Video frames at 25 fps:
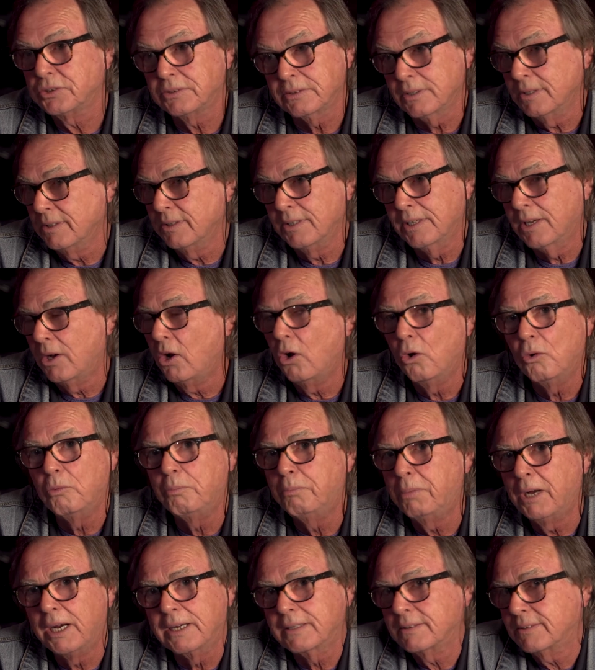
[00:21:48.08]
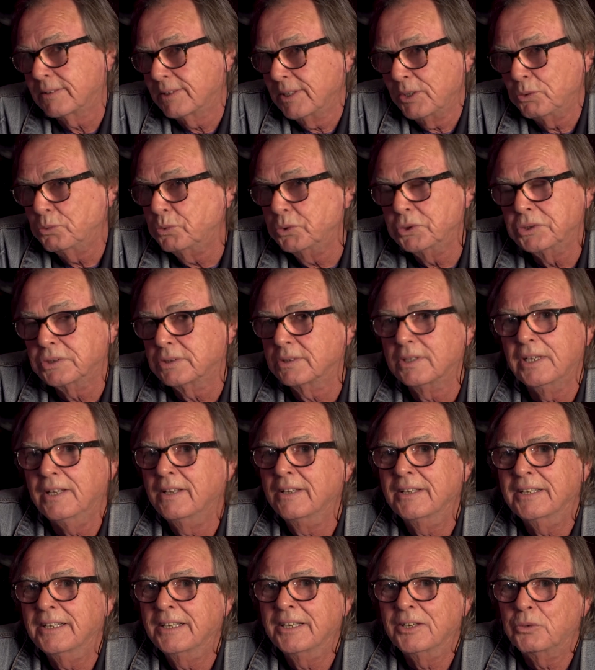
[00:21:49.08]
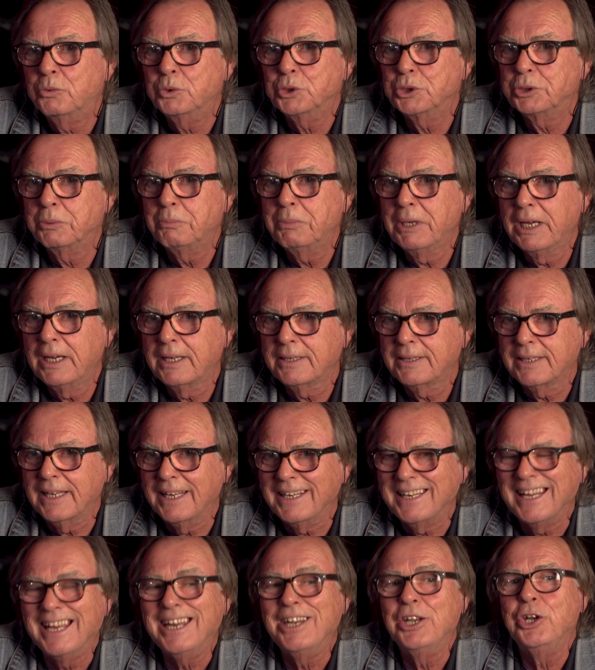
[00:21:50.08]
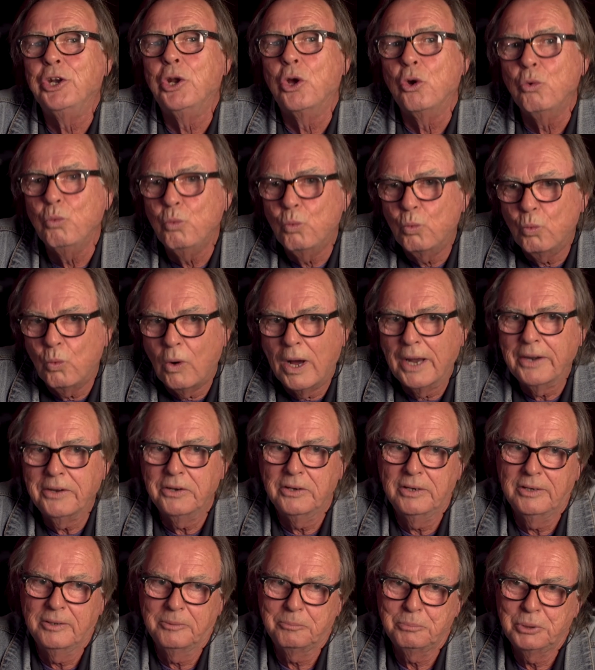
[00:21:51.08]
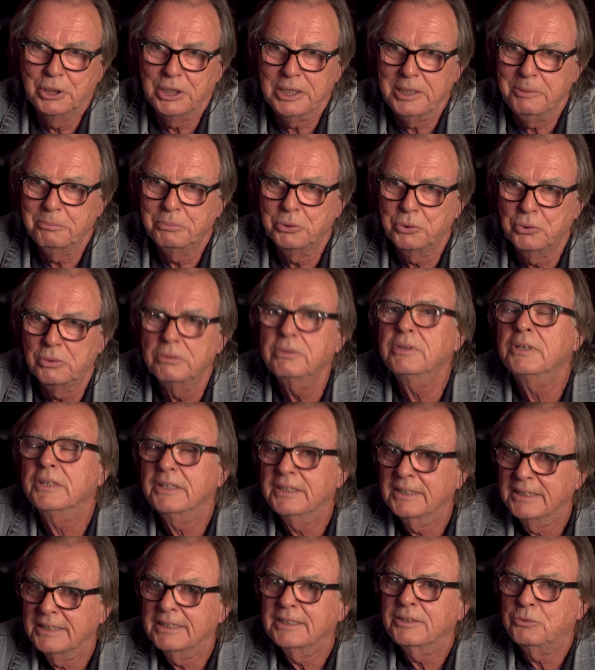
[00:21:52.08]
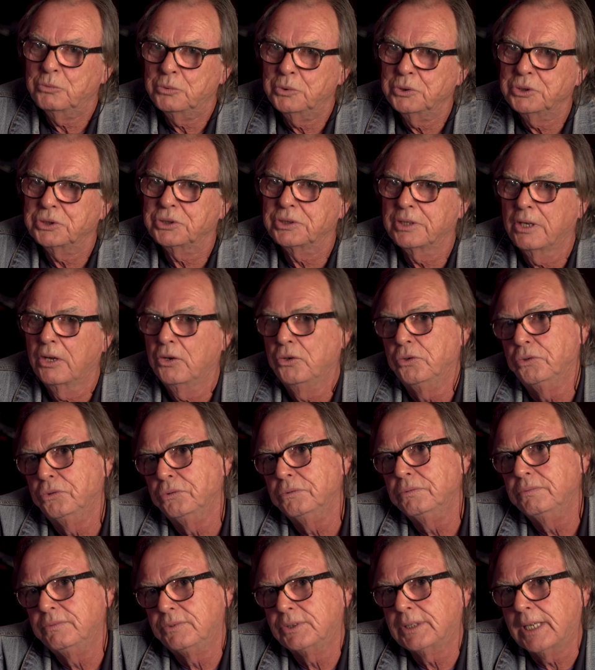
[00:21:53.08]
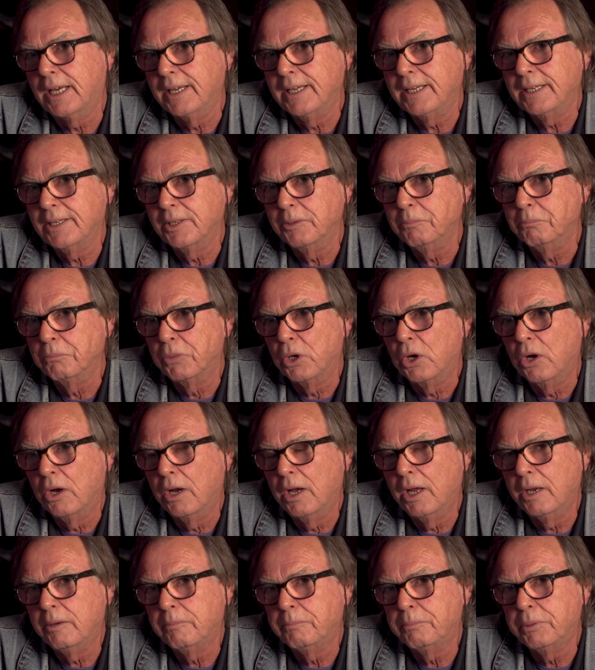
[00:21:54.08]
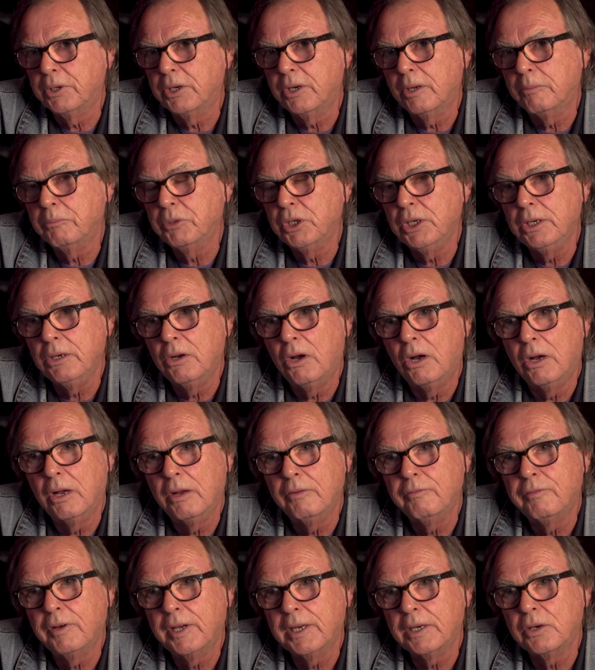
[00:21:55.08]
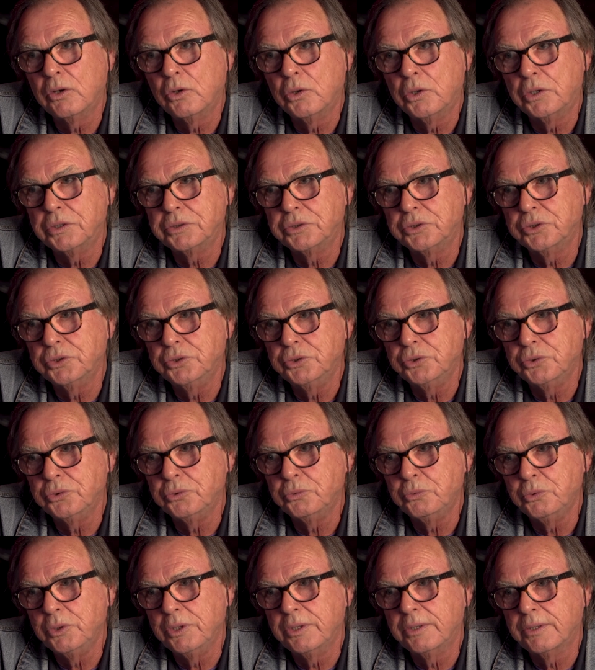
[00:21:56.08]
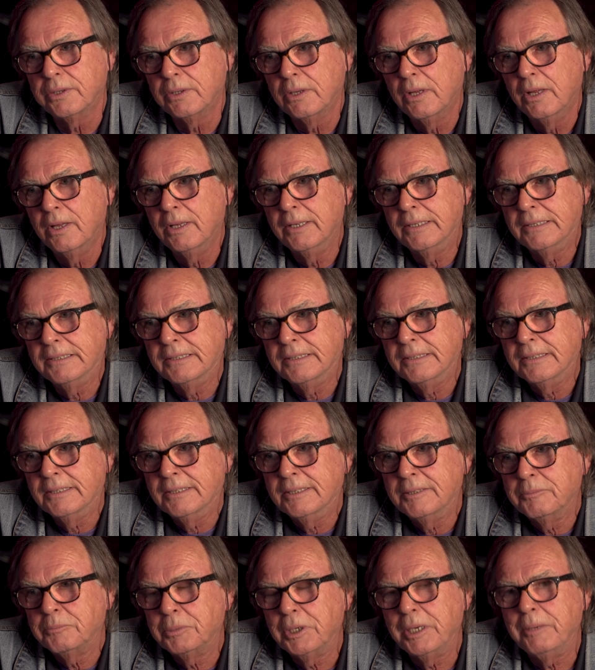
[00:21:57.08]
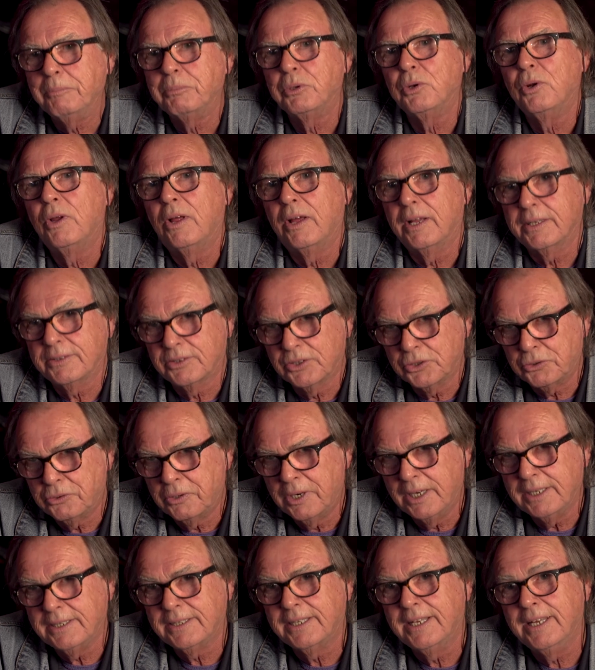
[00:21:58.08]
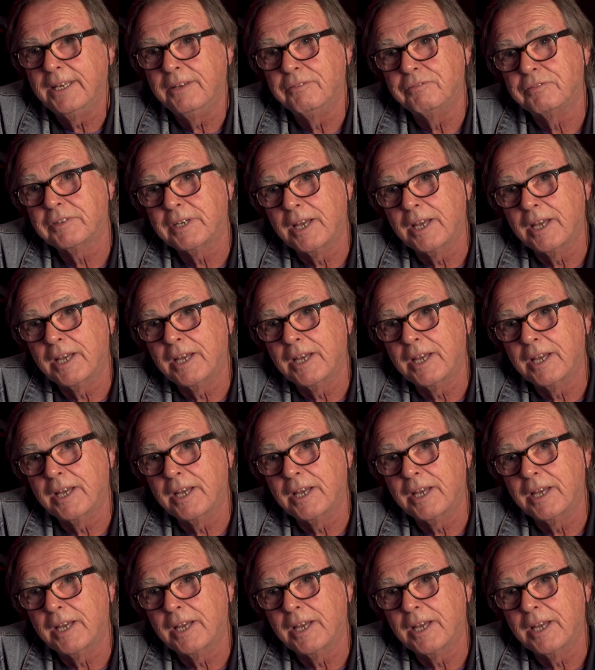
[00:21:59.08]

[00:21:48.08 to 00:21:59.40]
And the whole punk thing was about that, and no wonder people were so taken by it. But I mean, I've had a lot to do with people like the great Kev